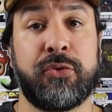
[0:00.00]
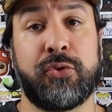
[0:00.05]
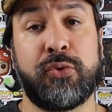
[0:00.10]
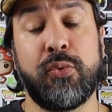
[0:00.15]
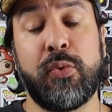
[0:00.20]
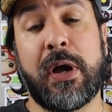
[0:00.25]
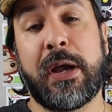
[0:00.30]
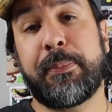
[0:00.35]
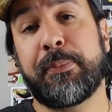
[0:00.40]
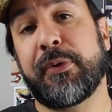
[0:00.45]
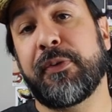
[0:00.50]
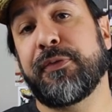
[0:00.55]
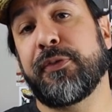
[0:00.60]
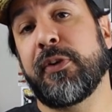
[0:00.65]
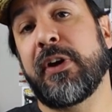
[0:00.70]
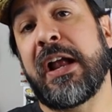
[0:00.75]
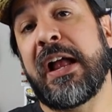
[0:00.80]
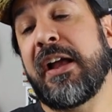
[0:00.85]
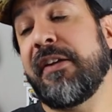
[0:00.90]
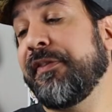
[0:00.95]
do I
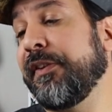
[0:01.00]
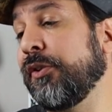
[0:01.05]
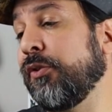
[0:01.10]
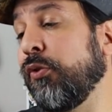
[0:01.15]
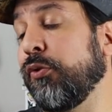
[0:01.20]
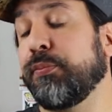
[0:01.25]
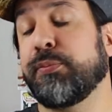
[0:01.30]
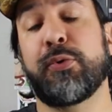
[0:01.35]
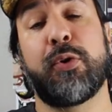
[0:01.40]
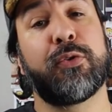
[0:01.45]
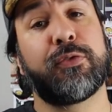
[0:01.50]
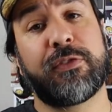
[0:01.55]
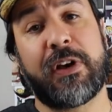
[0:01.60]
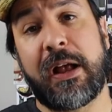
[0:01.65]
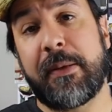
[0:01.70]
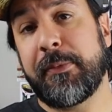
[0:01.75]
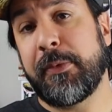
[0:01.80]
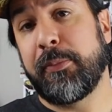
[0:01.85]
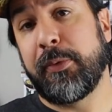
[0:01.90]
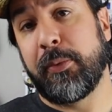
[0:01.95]
prefer having those
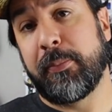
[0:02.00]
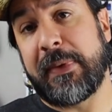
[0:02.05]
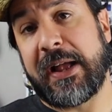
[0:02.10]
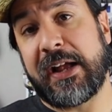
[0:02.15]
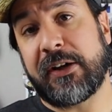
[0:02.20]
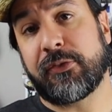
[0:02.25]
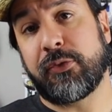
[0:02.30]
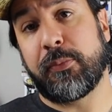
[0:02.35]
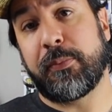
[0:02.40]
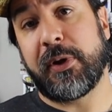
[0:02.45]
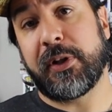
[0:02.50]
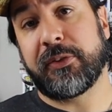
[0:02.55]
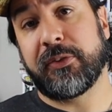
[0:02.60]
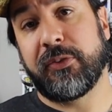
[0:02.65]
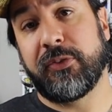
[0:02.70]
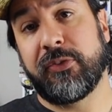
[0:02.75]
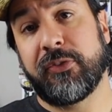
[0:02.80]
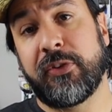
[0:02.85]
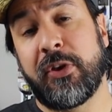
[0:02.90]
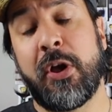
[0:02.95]
programmable macro
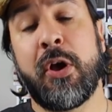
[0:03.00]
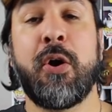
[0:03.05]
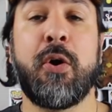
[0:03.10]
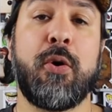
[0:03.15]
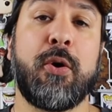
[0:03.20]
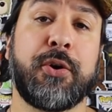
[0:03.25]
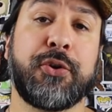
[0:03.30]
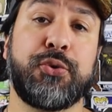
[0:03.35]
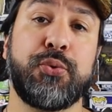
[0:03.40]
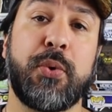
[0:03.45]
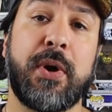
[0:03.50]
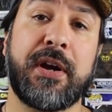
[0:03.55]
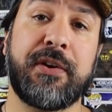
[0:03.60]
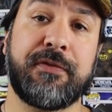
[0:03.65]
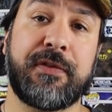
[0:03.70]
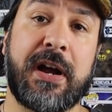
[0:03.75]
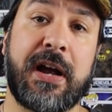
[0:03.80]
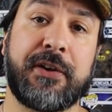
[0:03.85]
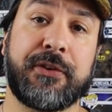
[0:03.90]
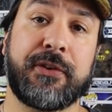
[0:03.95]
buttons, or do I
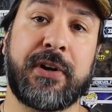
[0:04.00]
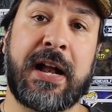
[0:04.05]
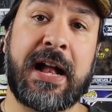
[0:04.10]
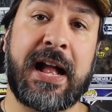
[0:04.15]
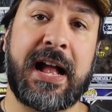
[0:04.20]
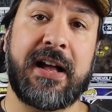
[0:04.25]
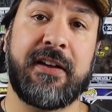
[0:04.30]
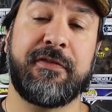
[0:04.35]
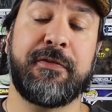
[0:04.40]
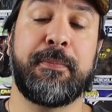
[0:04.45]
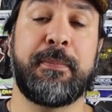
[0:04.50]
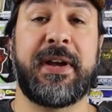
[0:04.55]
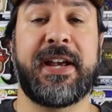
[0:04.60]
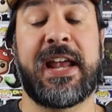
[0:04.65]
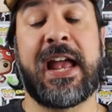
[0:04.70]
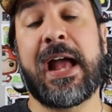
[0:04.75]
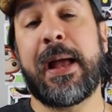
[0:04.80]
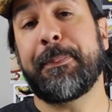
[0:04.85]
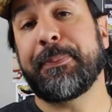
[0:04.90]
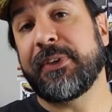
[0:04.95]
rather have my
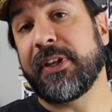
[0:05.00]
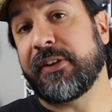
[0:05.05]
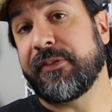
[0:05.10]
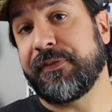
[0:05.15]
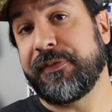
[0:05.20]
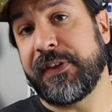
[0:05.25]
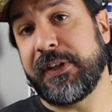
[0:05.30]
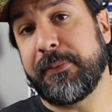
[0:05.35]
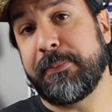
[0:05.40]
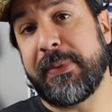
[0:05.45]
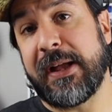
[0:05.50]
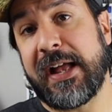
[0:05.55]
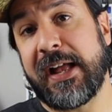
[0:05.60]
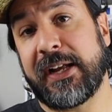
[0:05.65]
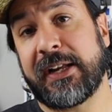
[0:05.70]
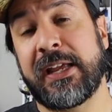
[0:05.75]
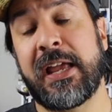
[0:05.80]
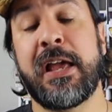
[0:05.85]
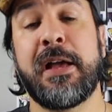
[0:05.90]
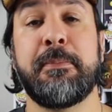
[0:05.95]
haptic
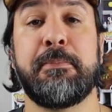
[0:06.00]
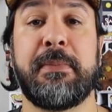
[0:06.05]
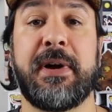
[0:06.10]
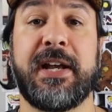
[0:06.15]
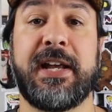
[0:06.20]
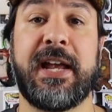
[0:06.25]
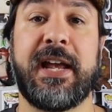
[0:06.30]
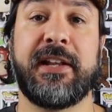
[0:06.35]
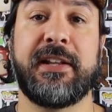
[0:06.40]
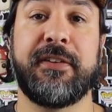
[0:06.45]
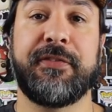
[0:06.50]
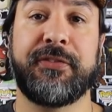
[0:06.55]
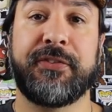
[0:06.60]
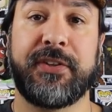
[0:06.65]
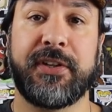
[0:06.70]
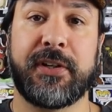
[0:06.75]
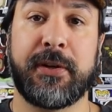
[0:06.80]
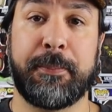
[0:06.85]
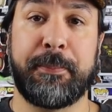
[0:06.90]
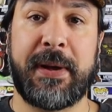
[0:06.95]
feedback, my N F
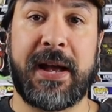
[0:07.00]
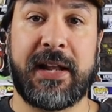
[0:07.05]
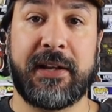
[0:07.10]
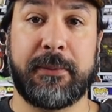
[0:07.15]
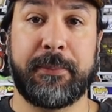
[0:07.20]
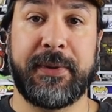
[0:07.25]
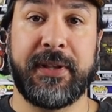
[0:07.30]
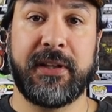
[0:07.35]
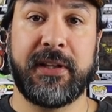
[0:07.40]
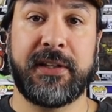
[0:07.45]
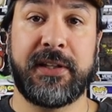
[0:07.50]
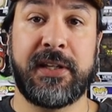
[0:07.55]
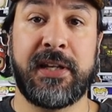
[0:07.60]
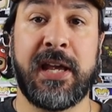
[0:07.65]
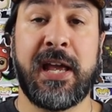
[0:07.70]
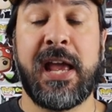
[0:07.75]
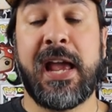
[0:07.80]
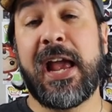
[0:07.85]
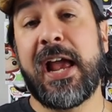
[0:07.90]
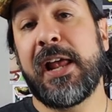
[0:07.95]
C
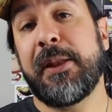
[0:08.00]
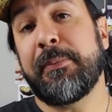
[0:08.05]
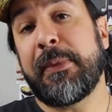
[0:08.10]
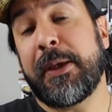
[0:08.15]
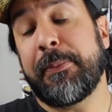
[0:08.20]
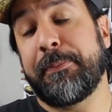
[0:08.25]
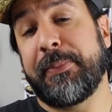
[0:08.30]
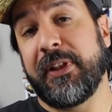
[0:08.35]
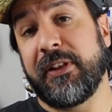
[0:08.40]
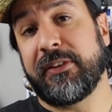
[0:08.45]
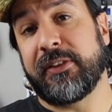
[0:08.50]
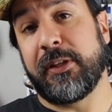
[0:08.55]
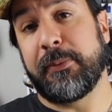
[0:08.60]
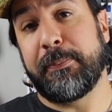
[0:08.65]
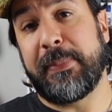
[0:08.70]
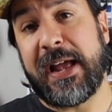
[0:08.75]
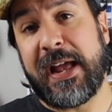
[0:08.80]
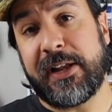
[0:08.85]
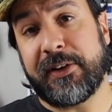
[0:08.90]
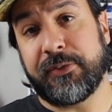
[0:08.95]
compatibility, and my
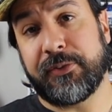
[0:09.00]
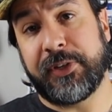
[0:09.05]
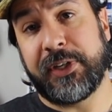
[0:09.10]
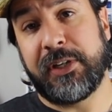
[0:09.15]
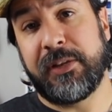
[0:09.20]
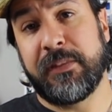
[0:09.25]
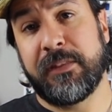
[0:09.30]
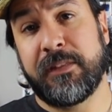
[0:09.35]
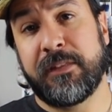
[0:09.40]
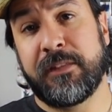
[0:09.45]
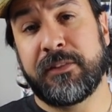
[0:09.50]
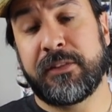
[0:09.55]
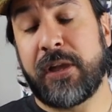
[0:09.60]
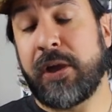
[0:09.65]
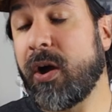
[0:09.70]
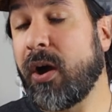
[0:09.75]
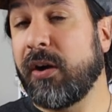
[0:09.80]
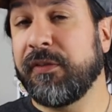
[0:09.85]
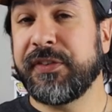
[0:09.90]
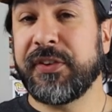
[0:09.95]
built-in battery?
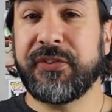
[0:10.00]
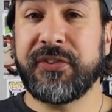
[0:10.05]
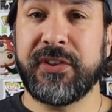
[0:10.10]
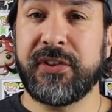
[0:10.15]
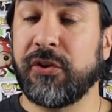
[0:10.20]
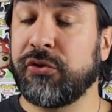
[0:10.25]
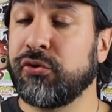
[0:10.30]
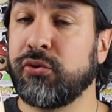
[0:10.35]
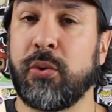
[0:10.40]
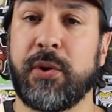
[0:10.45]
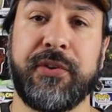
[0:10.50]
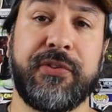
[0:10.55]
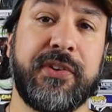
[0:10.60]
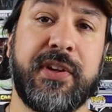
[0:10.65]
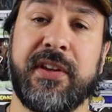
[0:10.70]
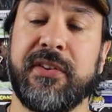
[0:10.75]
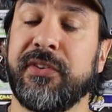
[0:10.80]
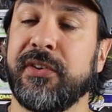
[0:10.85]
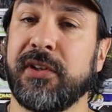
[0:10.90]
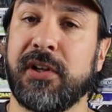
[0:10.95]
Now, obviously the choice
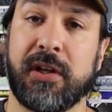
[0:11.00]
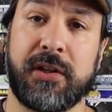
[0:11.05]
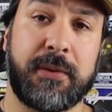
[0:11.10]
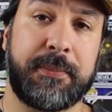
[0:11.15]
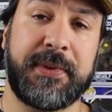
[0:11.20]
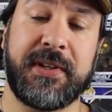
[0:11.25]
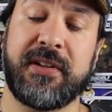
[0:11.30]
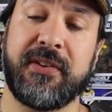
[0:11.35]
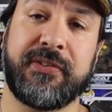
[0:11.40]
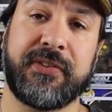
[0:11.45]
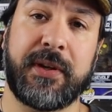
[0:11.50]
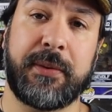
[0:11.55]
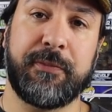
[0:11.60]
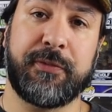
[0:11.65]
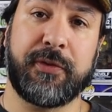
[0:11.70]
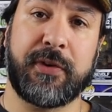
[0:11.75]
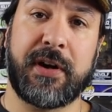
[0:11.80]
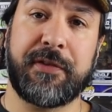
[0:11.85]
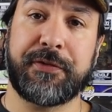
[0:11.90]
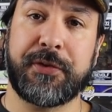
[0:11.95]
isn't going to be the same
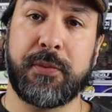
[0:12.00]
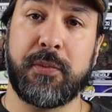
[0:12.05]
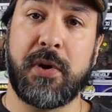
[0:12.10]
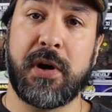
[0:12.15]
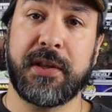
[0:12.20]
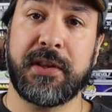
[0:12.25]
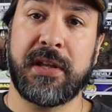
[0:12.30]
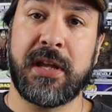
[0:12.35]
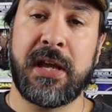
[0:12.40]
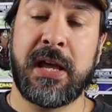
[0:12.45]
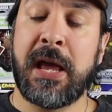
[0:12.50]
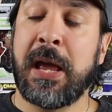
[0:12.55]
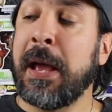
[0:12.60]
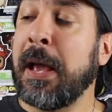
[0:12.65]
for everyone.